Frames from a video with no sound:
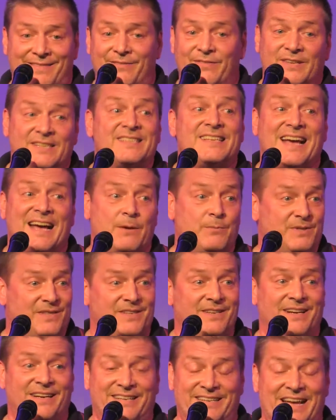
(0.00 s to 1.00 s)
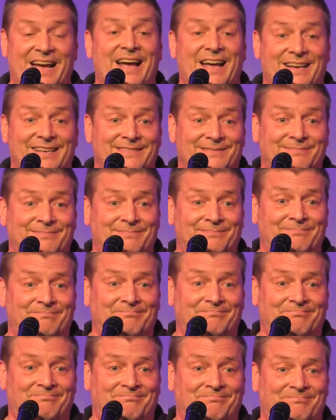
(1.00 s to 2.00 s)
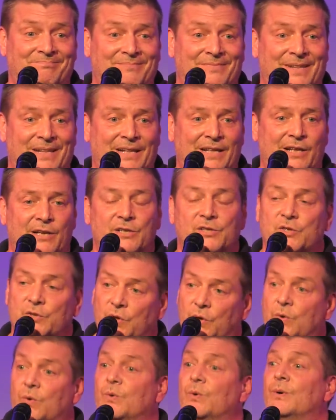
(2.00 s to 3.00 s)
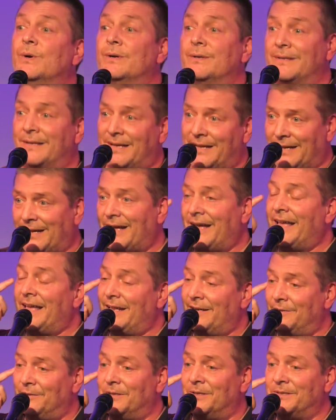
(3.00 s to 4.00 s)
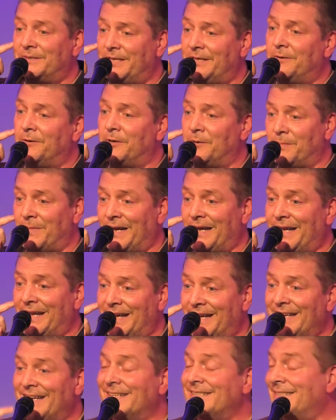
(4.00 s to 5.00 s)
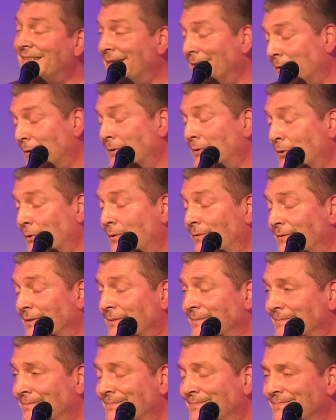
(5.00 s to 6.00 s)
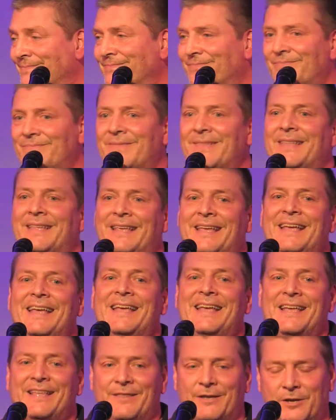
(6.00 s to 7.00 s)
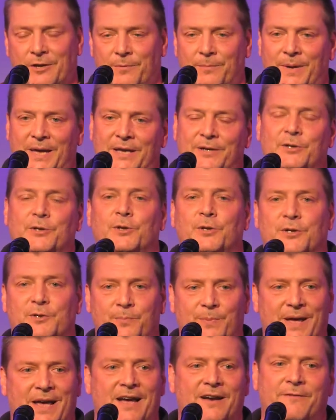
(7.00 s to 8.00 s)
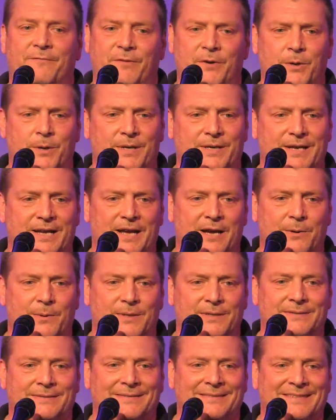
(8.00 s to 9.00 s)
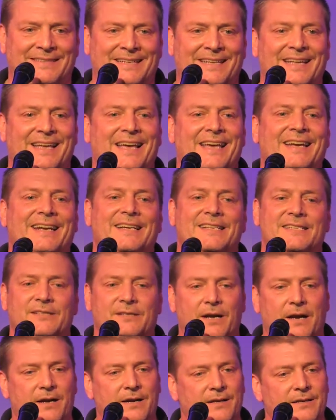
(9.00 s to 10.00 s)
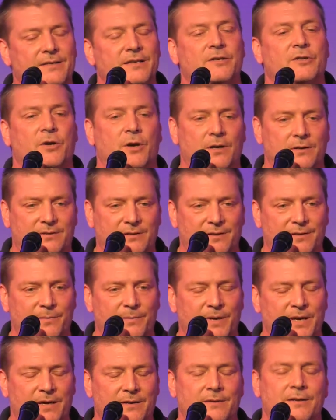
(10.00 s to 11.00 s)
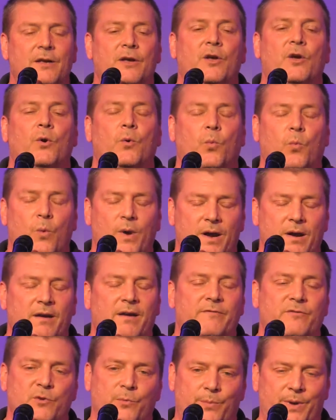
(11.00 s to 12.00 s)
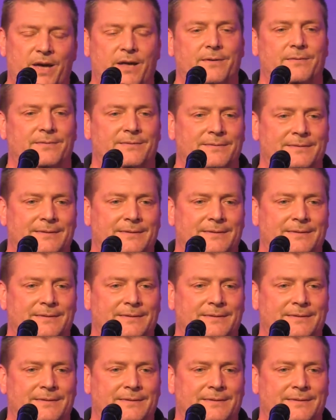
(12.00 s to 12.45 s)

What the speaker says: this guy was going to die. So I had a little tear in my eye as I looked over. The commander looked back, very dour, and I started to talk to the man, where have you been?